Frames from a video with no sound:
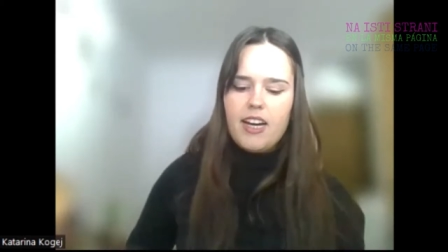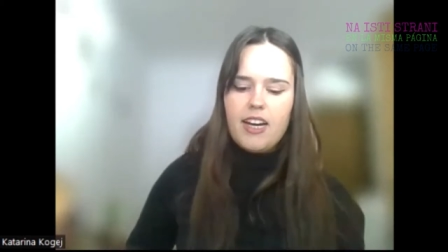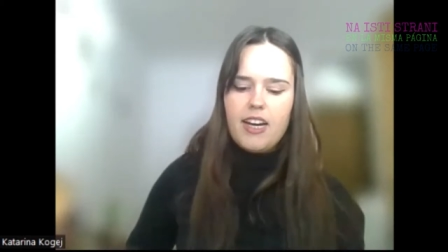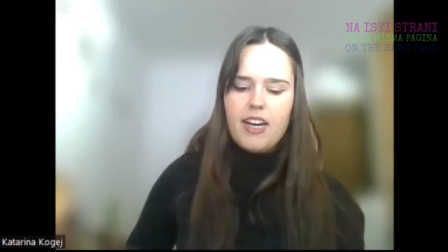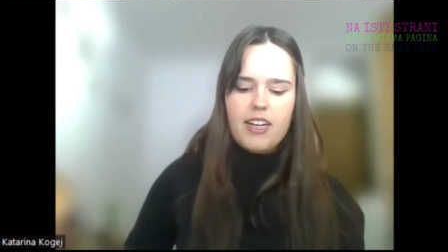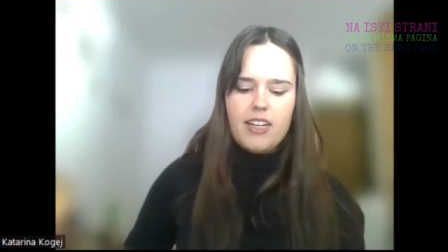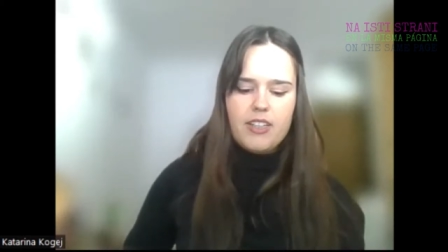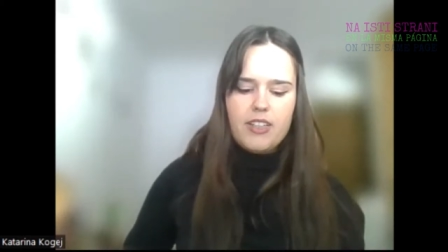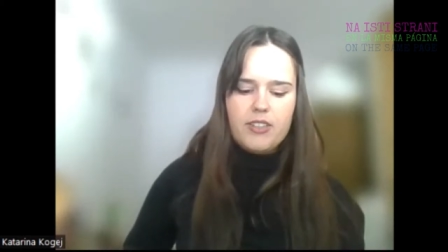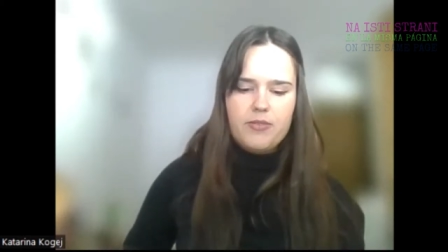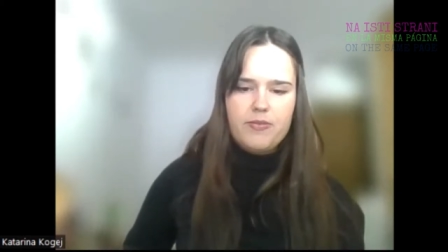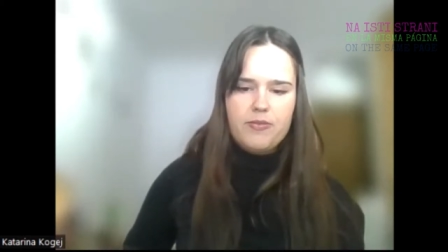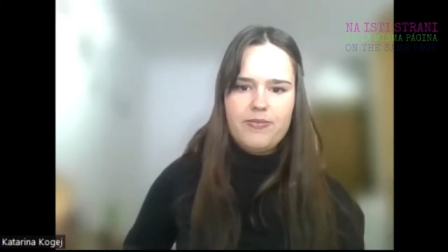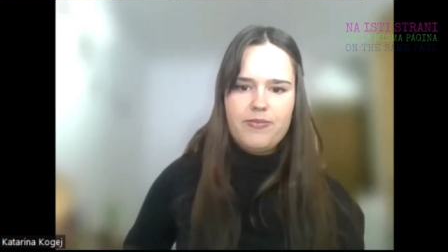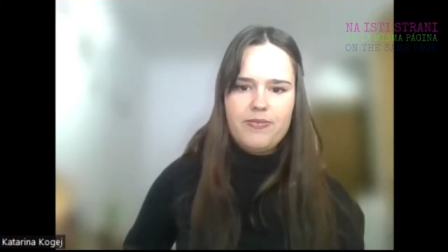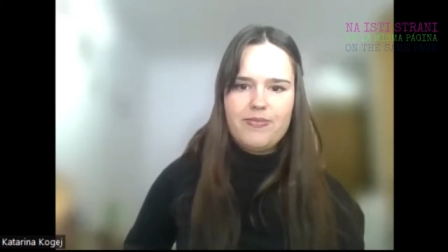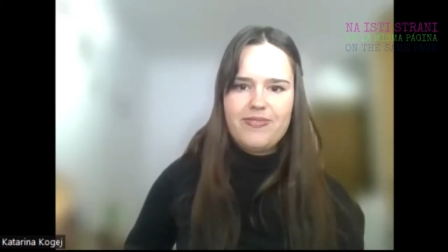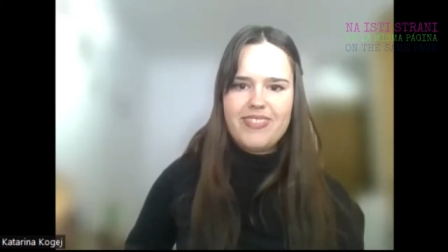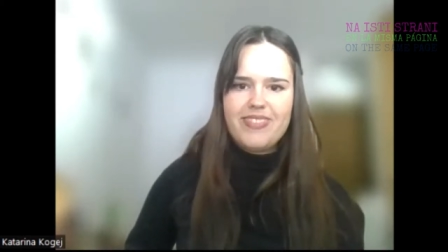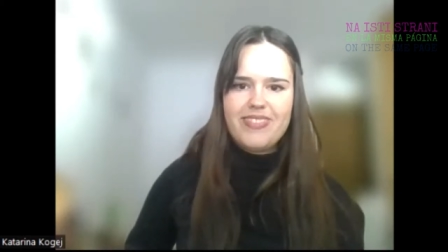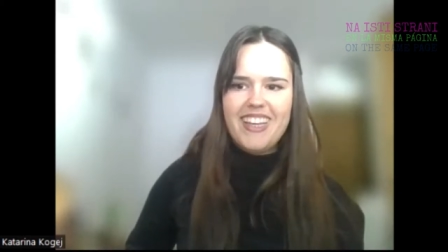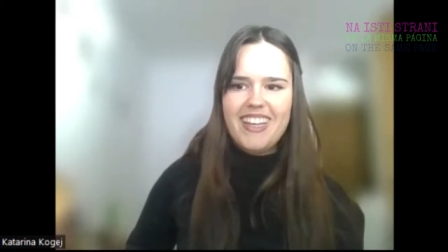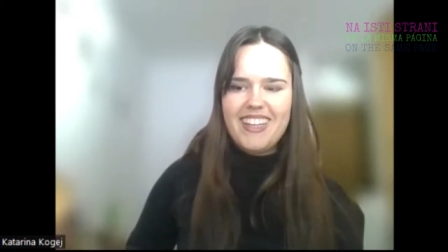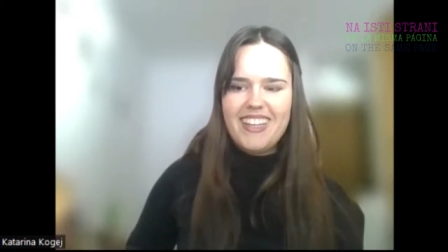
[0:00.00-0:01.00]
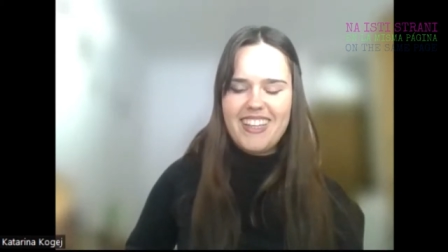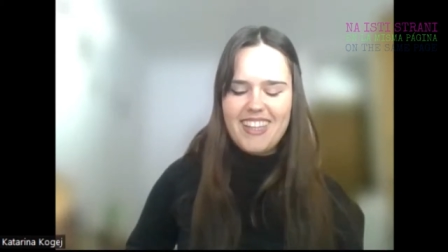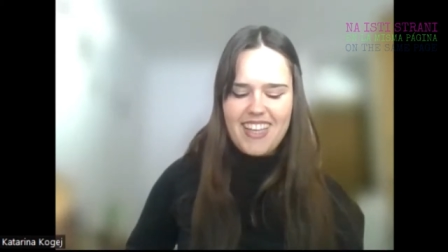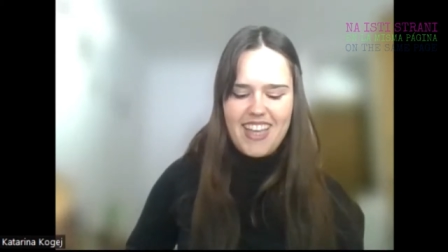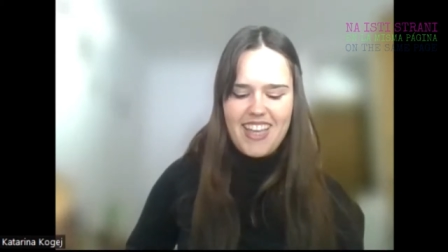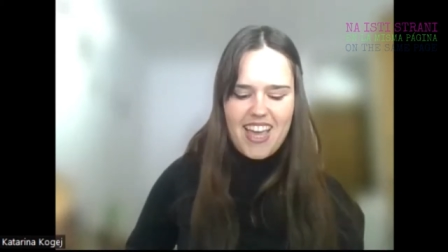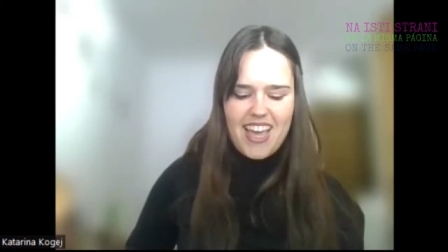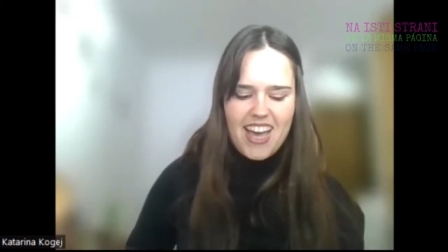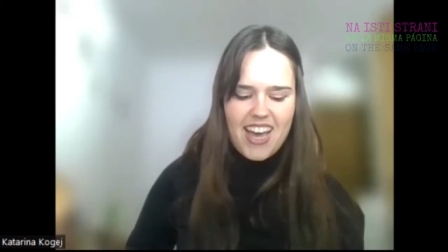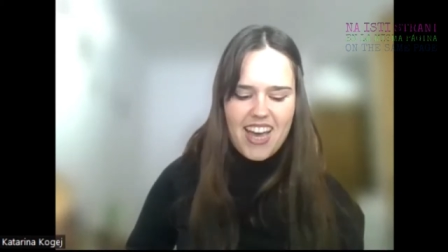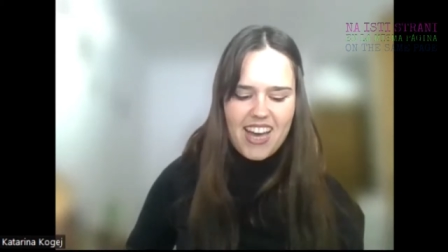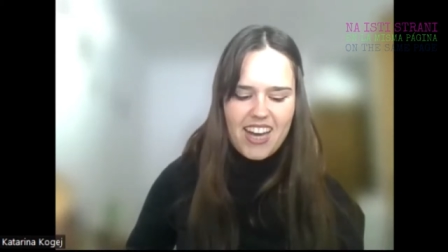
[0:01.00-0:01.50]
Our
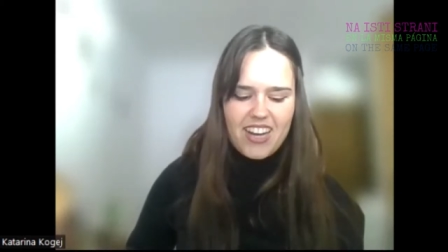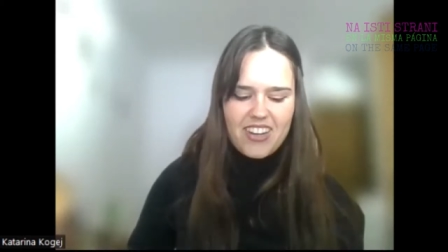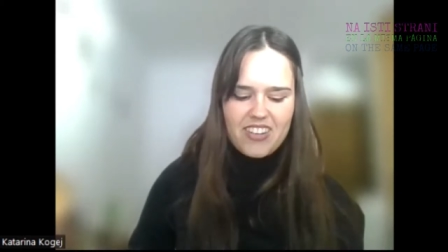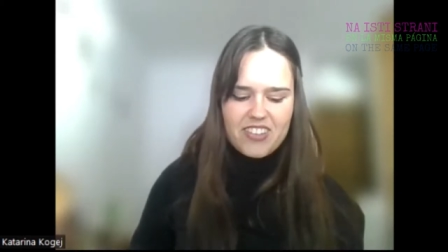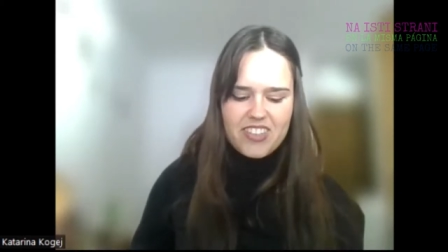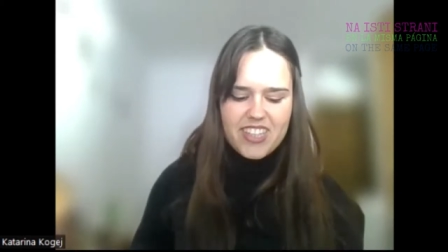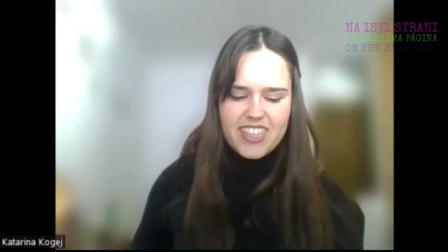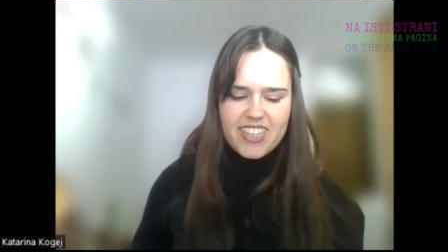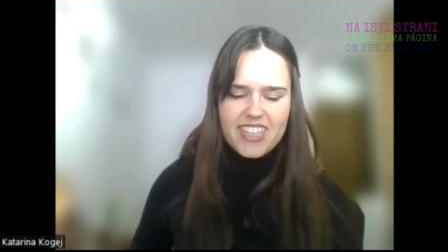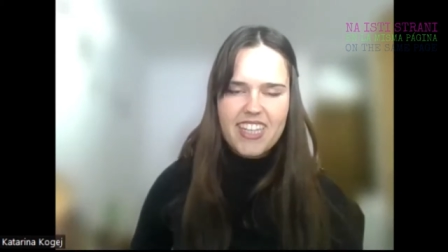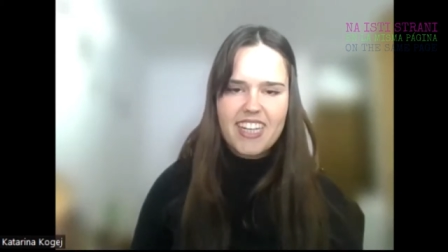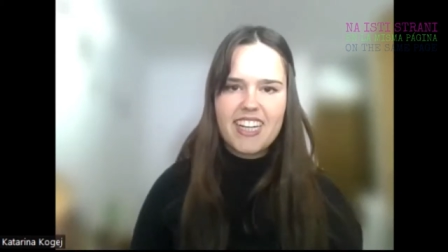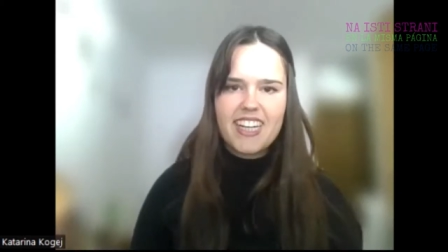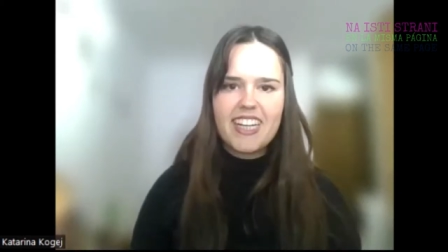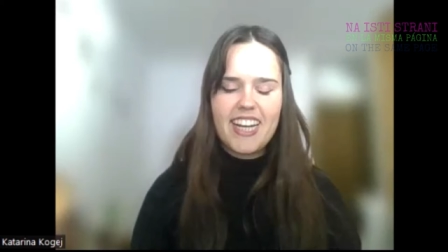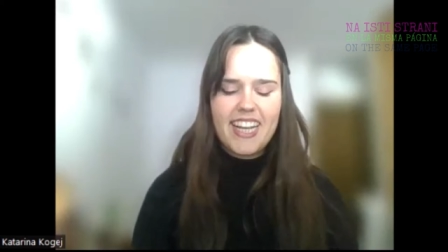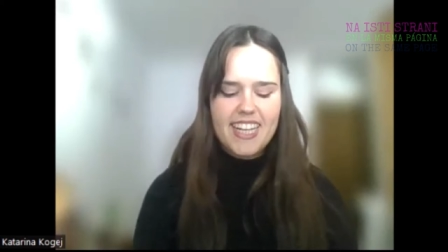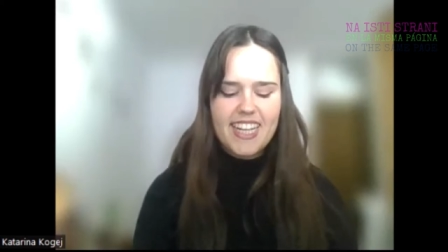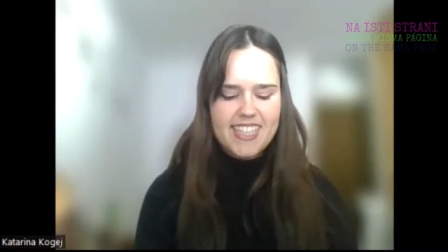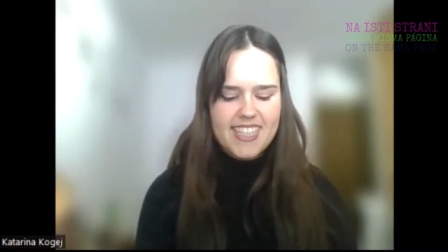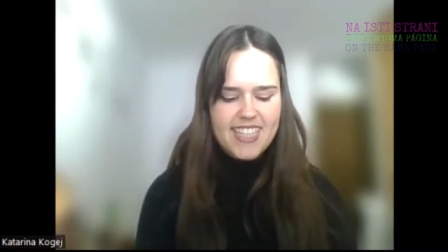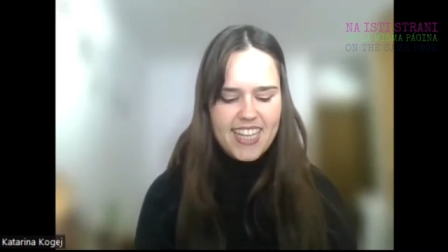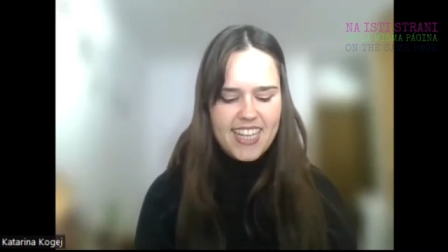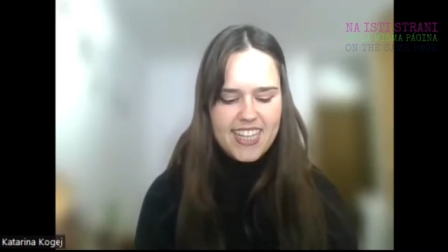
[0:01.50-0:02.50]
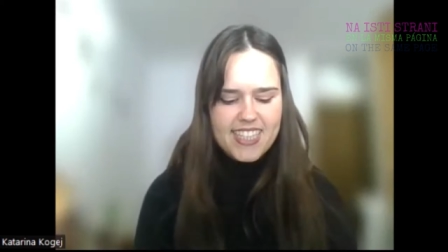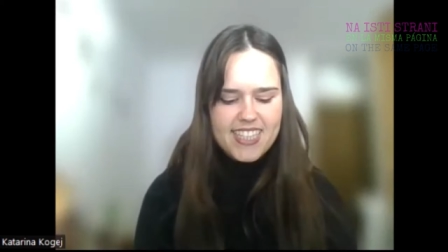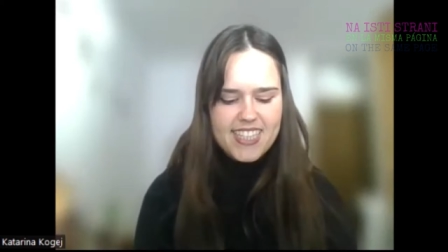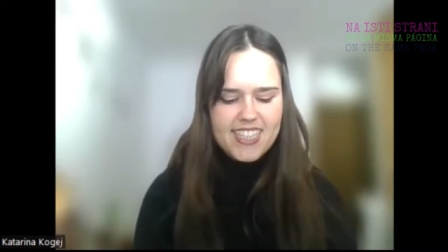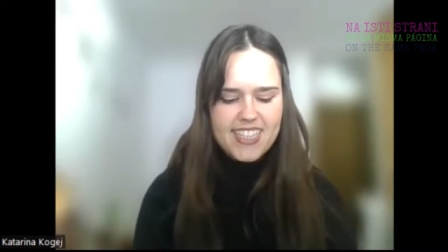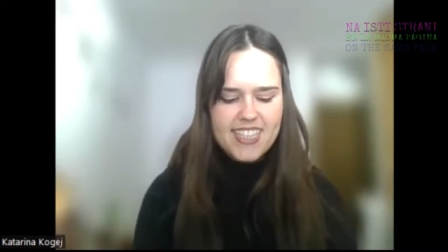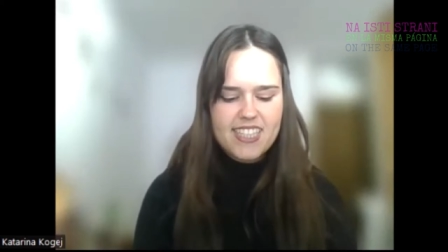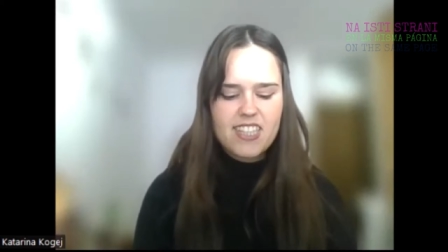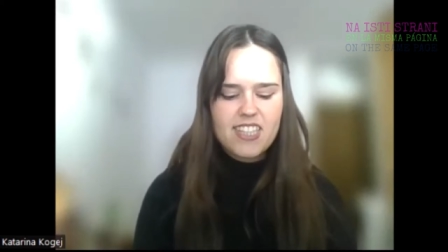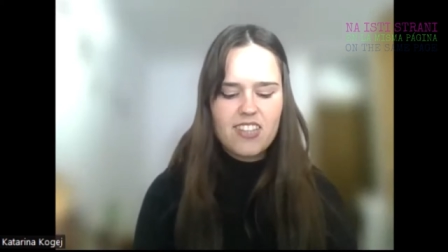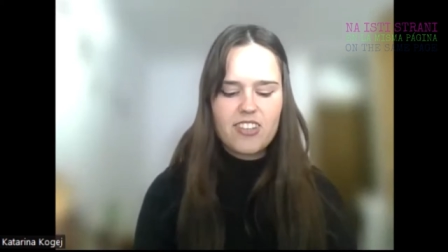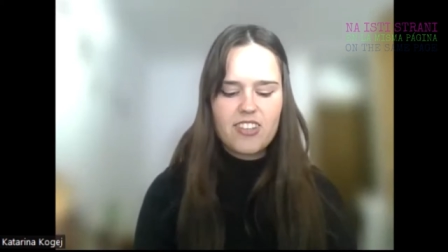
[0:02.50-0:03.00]
next
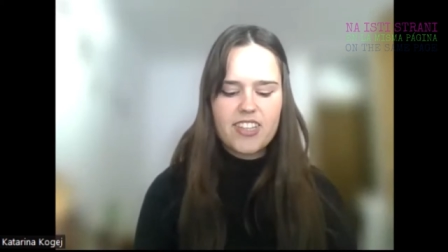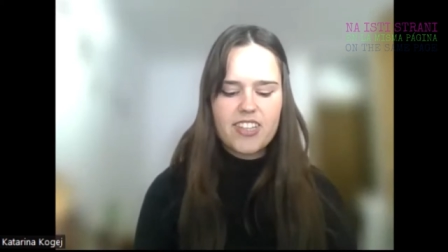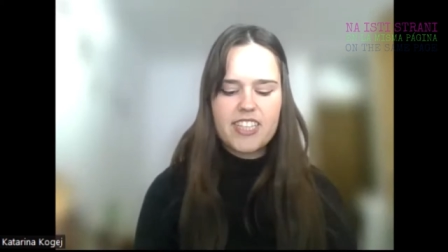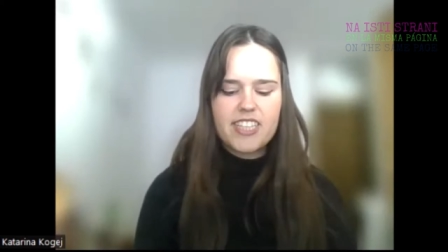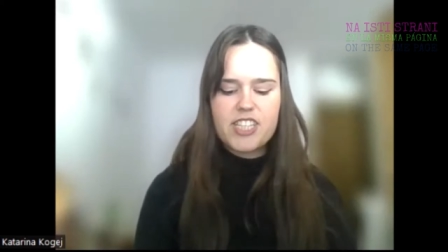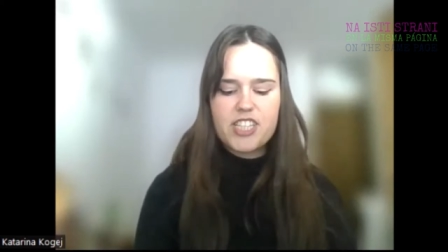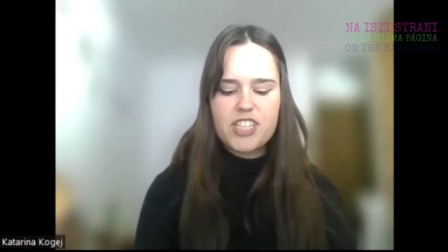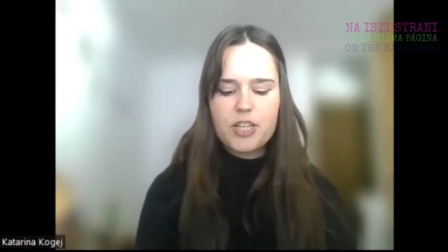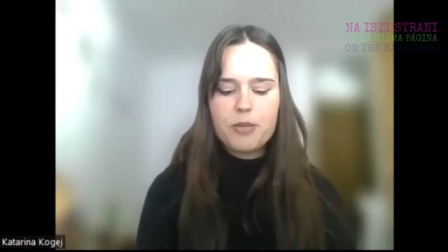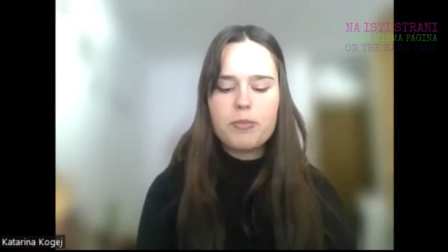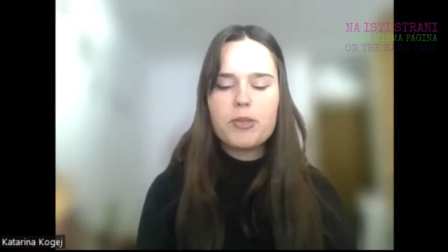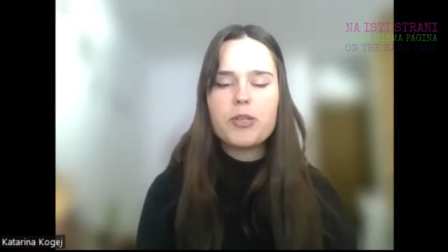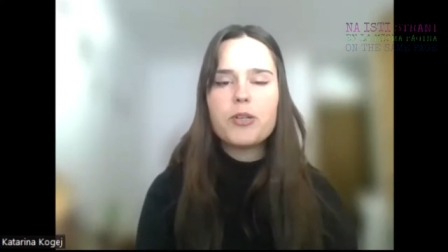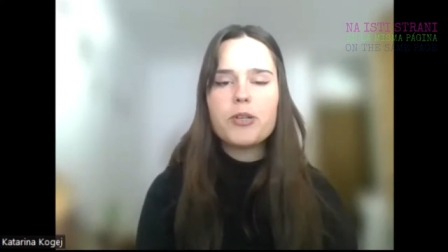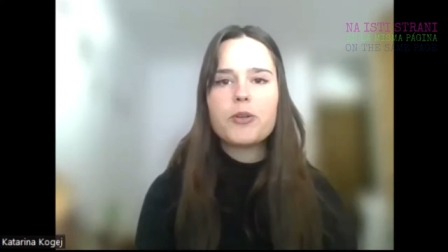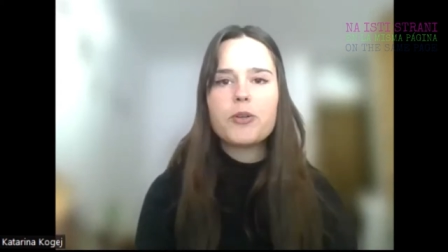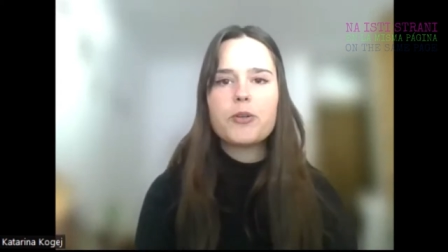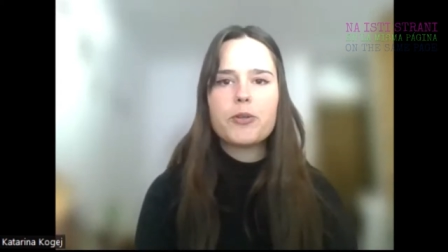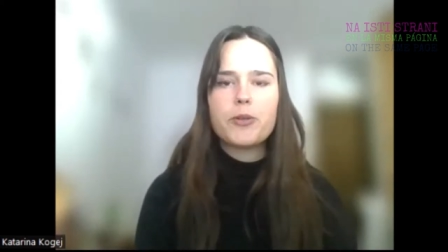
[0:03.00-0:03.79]
guest is Lawrence Schimmel,